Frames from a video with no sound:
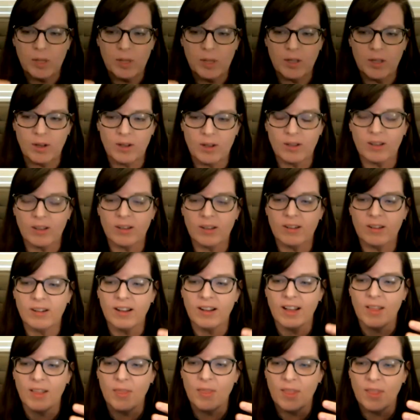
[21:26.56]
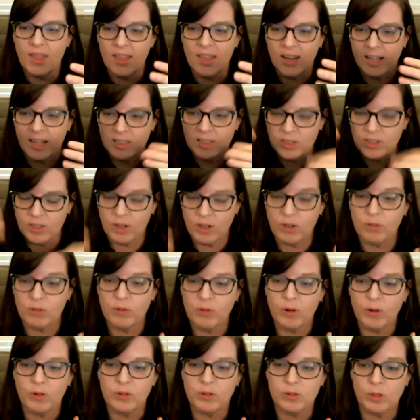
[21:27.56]
longer. And then I saw the
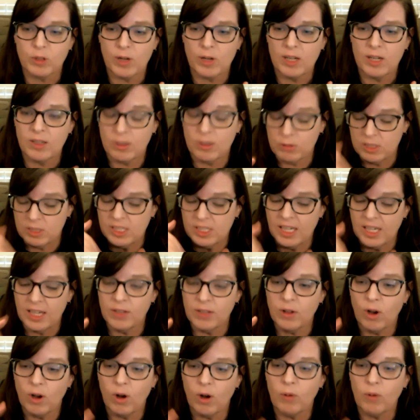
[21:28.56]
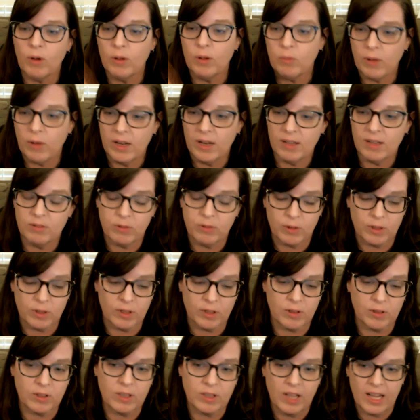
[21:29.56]
first grader. I was staying in the hallway waiting for
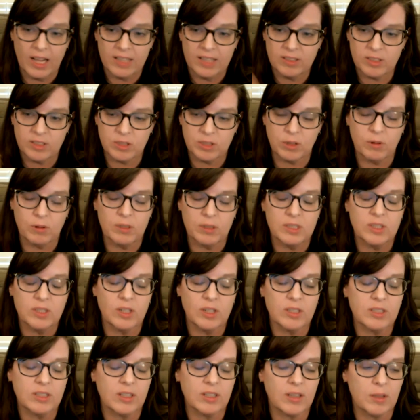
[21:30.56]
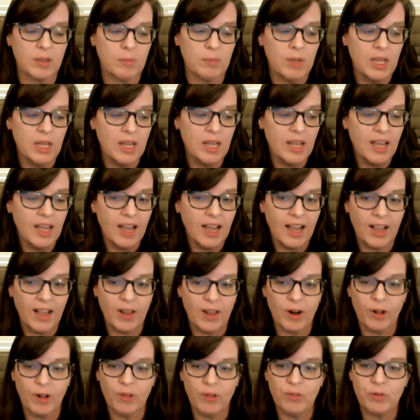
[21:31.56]
another class to go in and talk to them. And
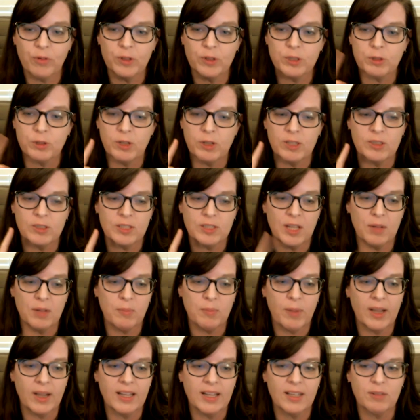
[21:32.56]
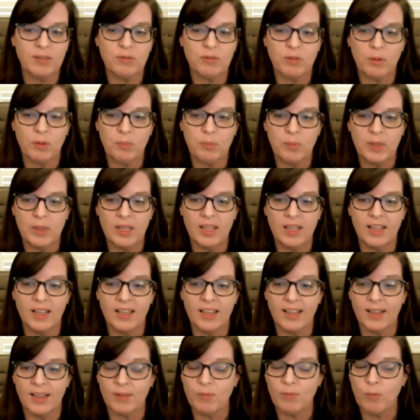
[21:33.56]
then all the first graders came back in from
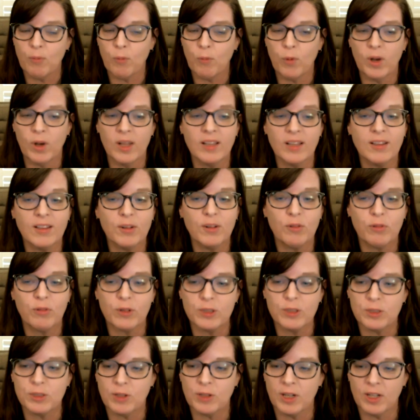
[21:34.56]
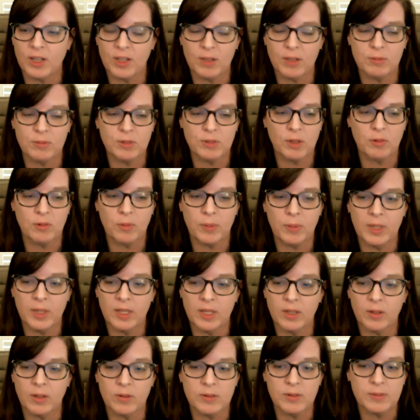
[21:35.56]
PE. One little first grader comes up to me
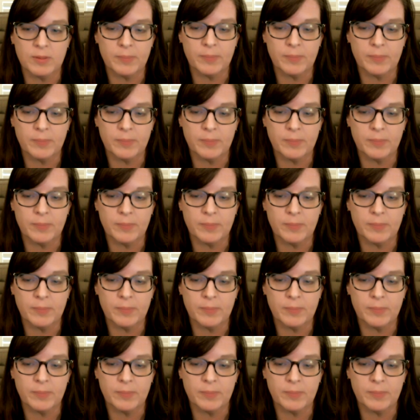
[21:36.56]
and goes,